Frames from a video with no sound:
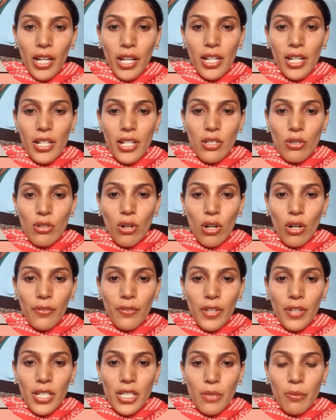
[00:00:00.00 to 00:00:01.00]
is not
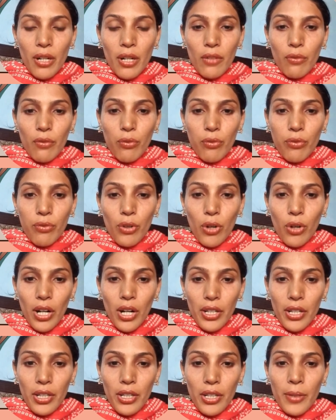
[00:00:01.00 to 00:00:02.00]
fixed but
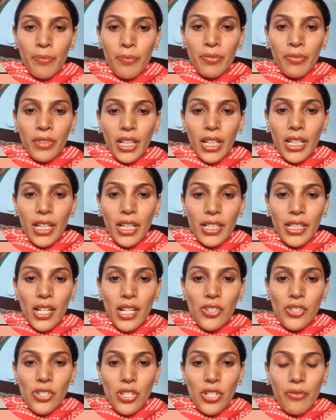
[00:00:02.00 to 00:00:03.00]
fluid. It
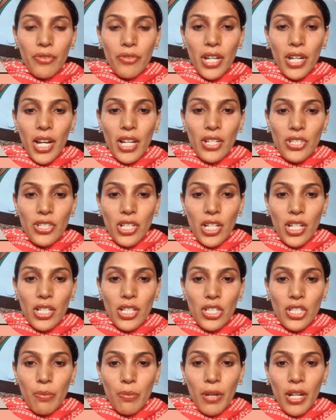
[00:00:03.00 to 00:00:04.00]
can shift and
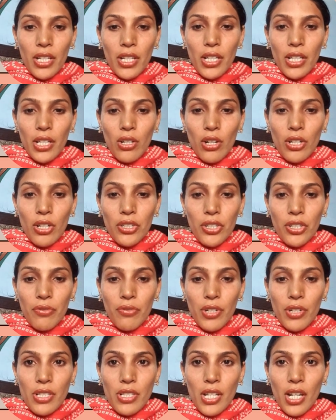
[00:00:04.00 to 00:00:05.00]
change depending on
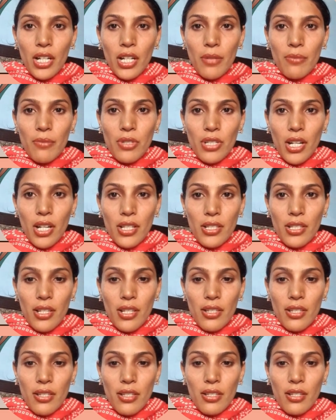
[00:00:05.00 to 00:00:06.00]
different
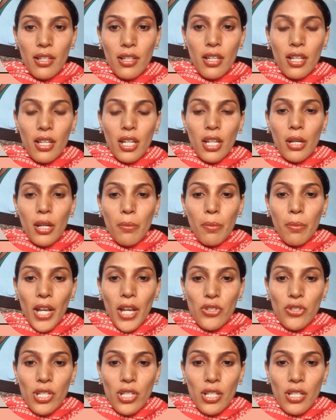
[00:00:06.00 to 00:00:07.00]
circumstances.
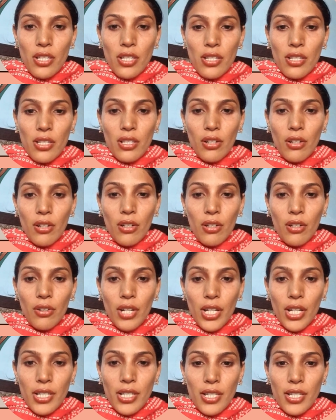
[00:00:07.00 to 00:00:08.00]
Prejudice,
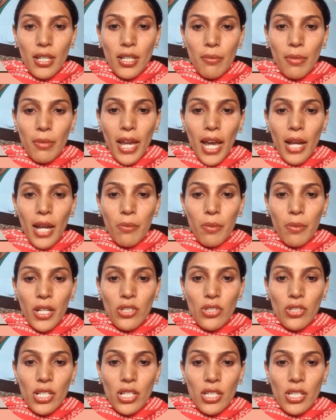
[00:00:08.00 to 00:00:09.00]
racism, and
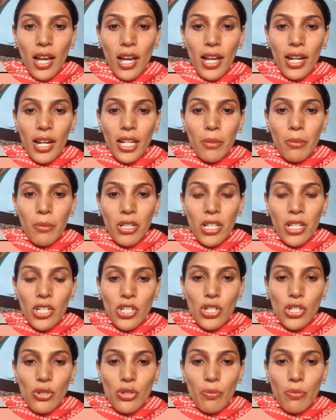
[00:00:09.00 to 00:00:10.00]
prejudice are
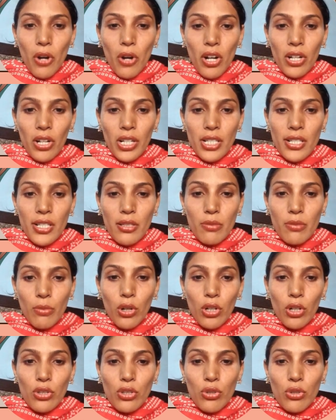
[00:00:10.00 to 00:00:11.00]
limitation to progress
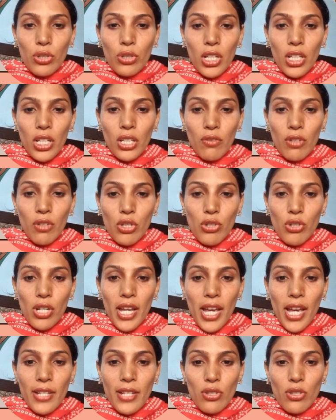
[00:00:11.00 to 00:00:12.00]
both through the individual
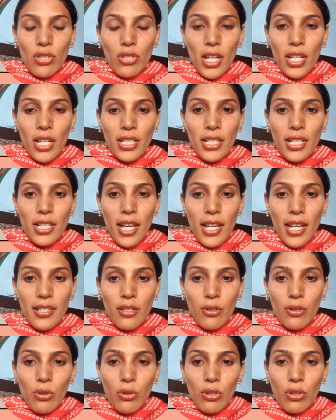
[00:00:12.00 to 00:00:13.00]
and society as
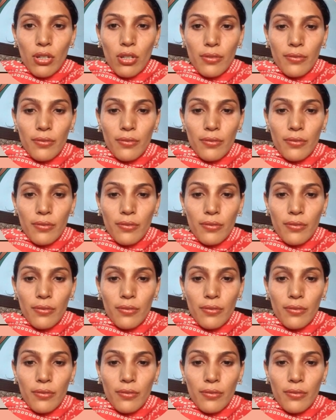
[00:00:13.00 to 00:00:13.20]
a whole.